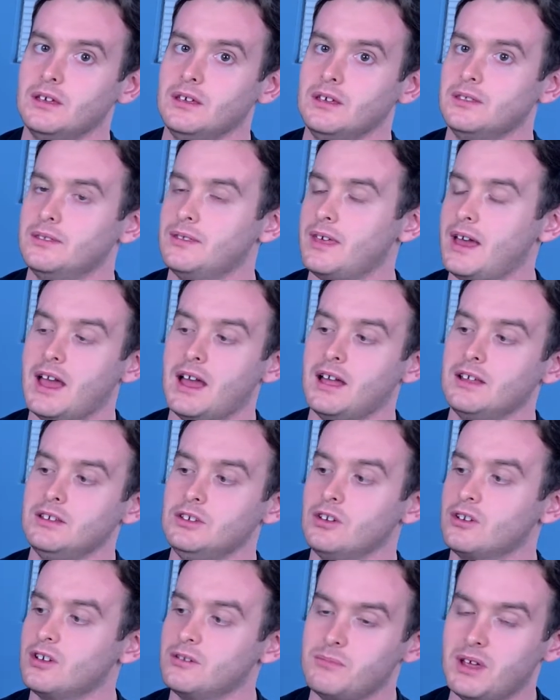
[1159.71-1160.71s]
that
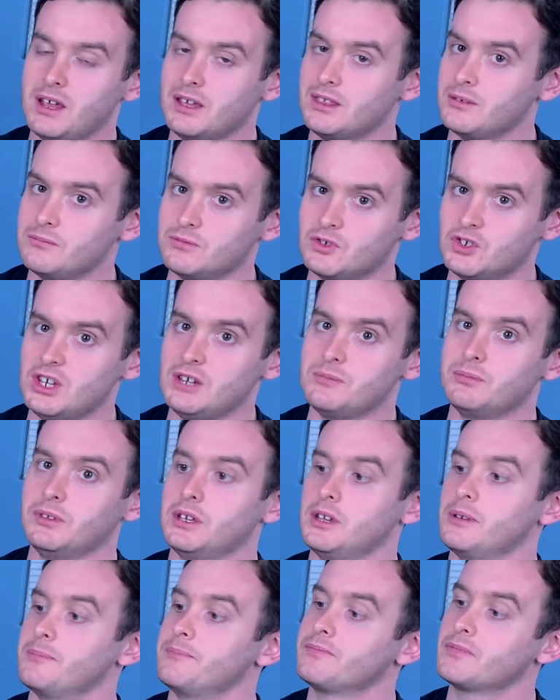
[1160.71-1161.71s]
you can make them
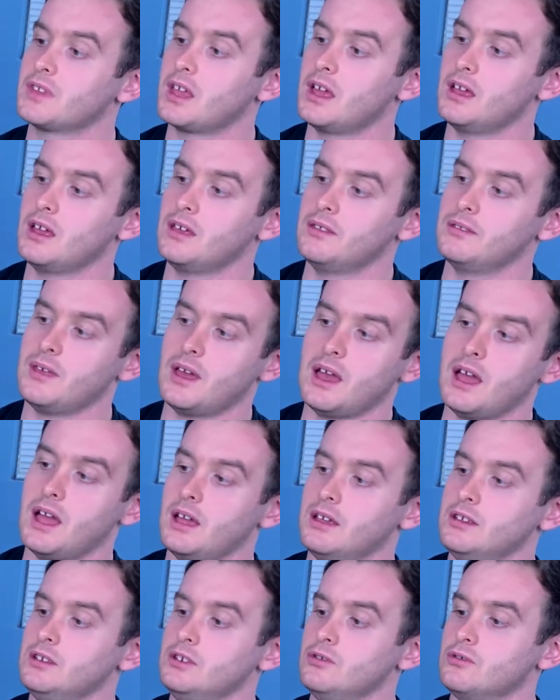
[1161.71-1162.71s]
cheaply,
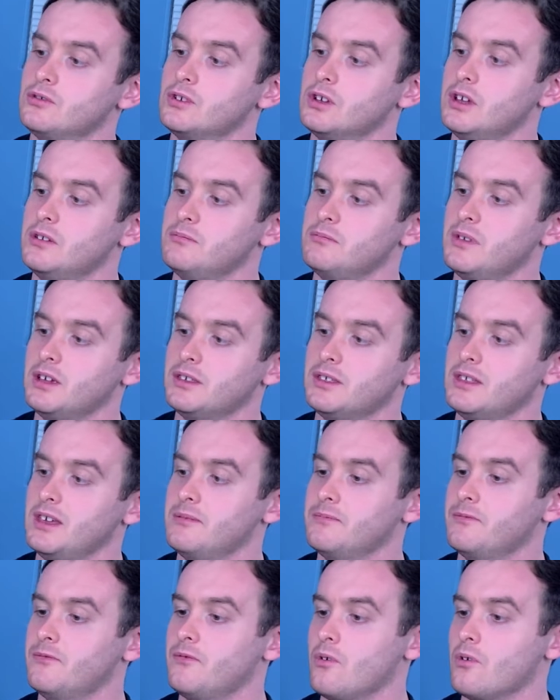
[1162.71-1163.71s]
that you can make
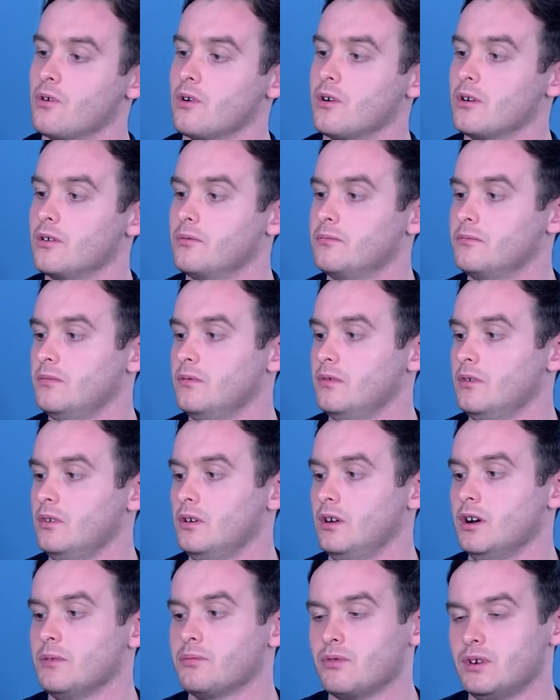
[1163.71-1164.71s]
them for
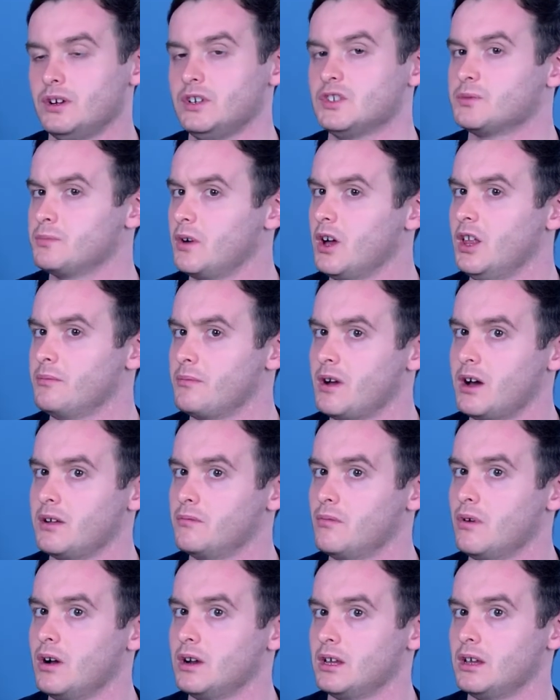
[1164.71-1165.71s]
a pretty small amount of
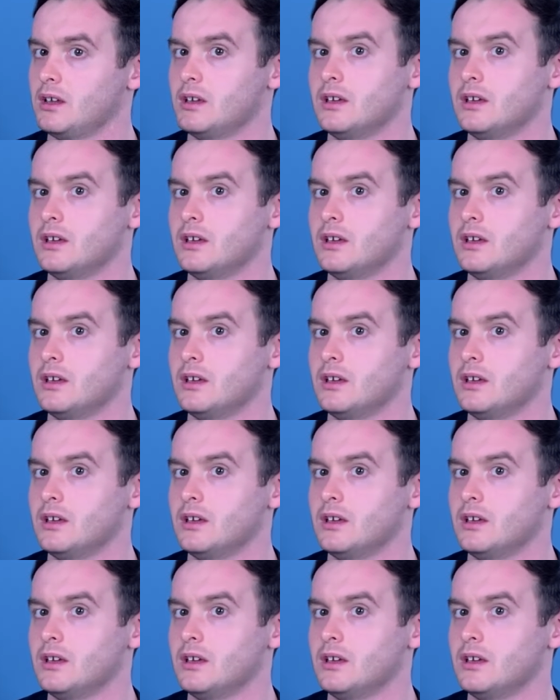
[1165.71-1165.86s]
money,